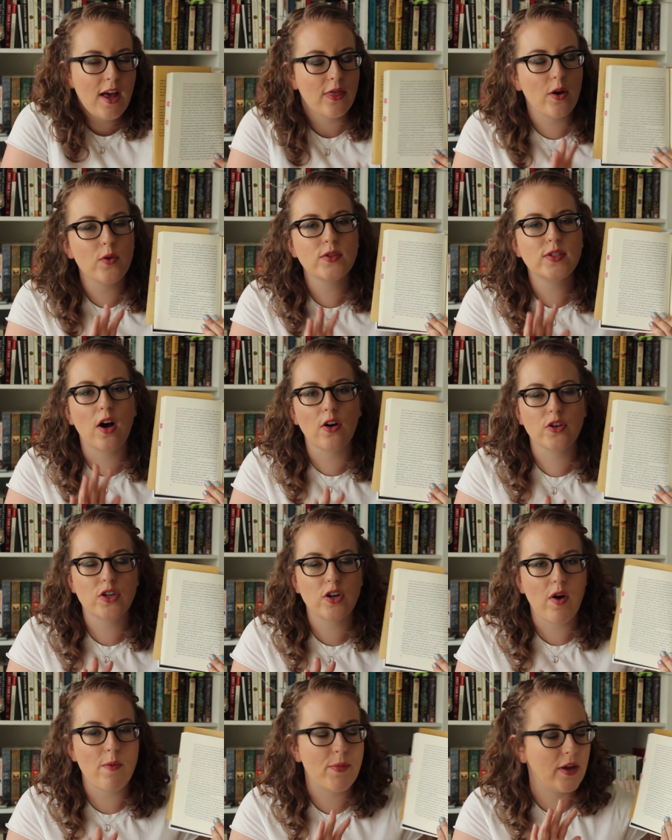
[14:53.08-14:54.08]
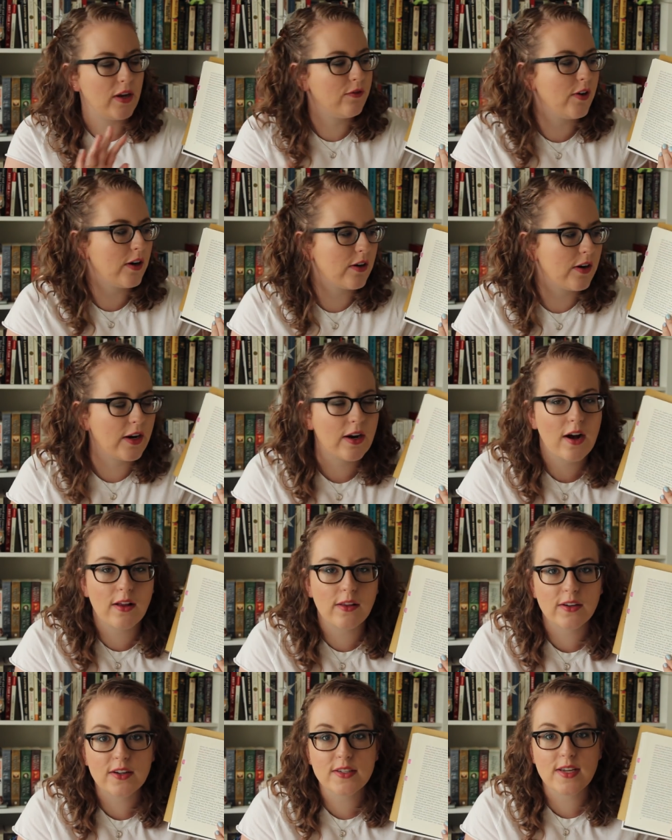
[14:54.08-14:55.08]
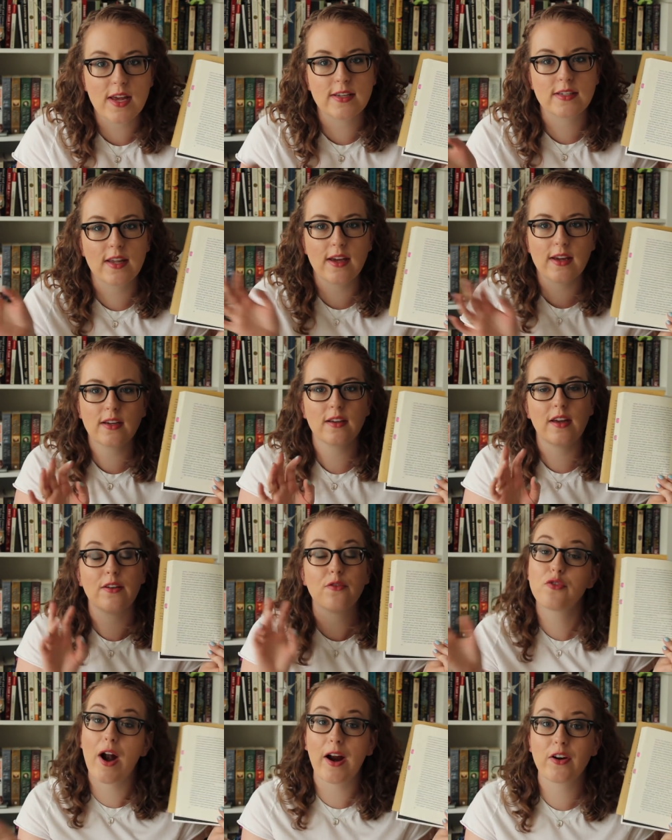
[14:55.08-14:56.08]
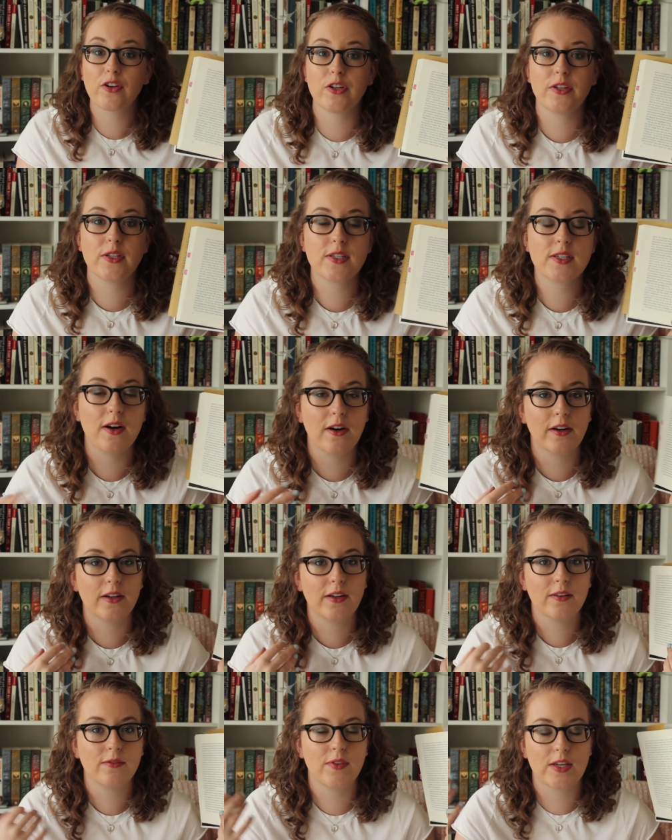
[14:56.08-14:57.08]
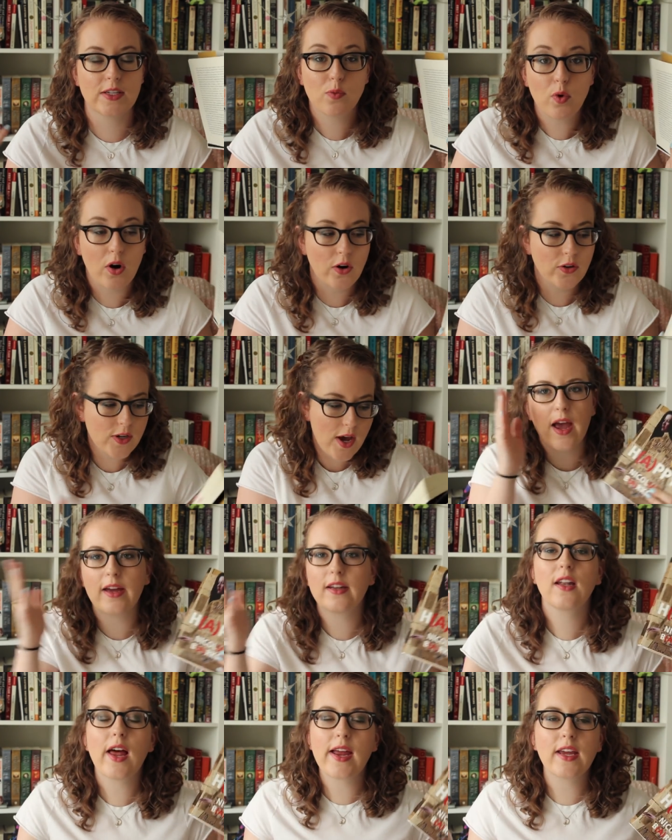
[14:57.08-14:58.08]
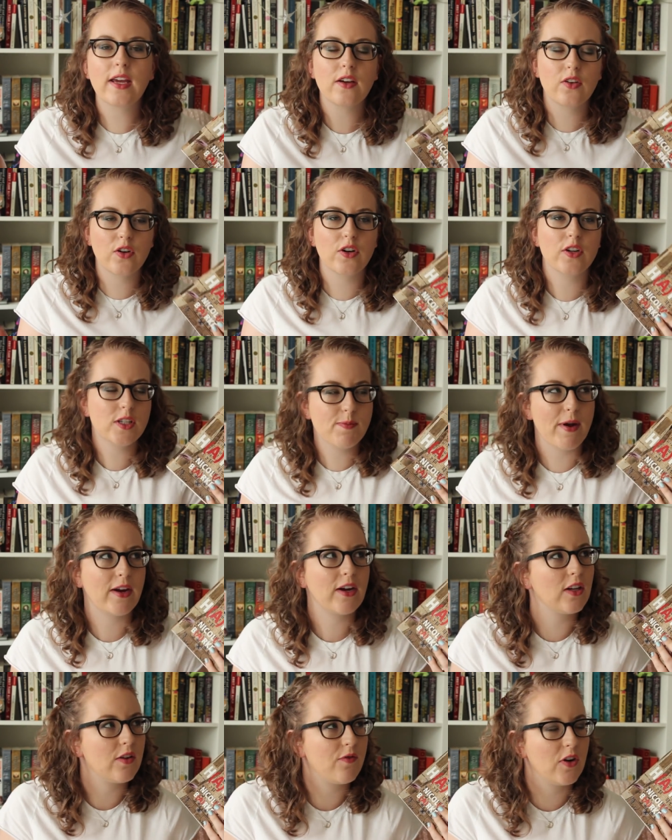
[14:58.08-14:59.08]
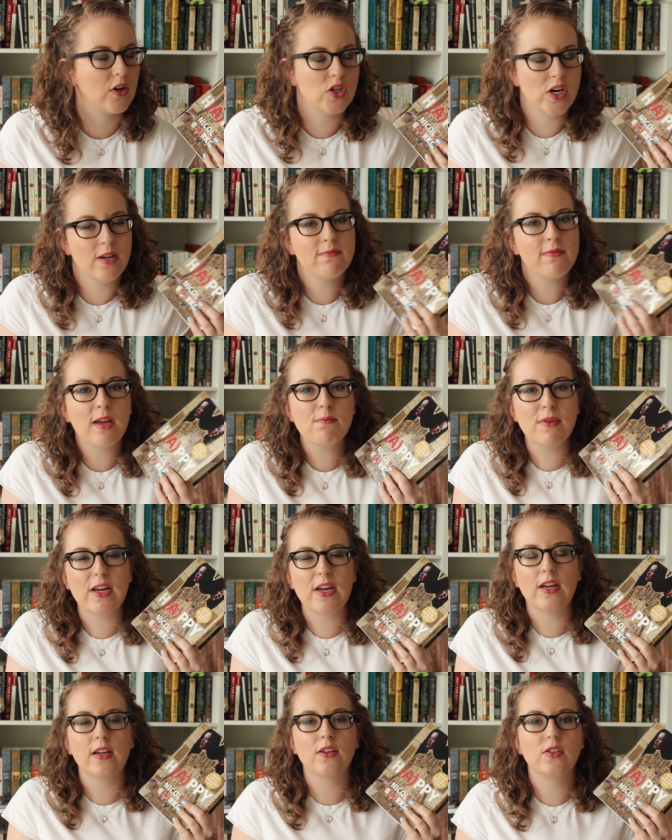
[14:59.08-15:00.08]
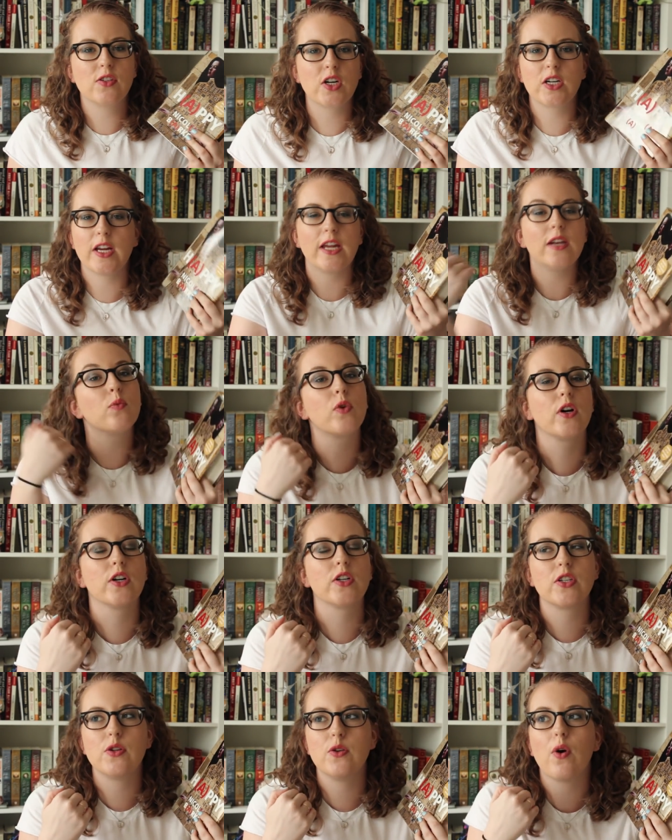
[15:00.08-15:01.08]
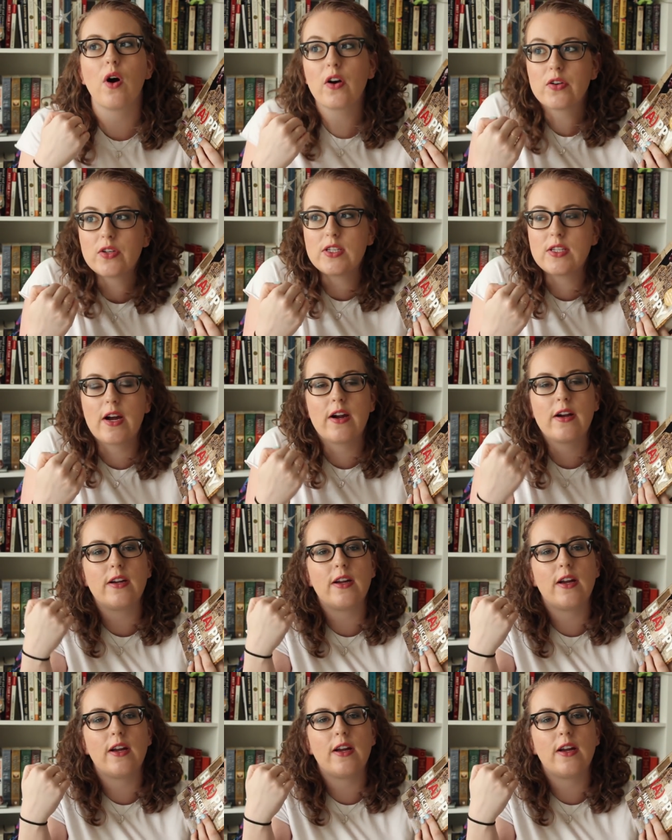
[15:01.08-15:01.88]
Those all show up in varying colors as like infractions on this world. And like good speculative fiction, it made me turn inward to our society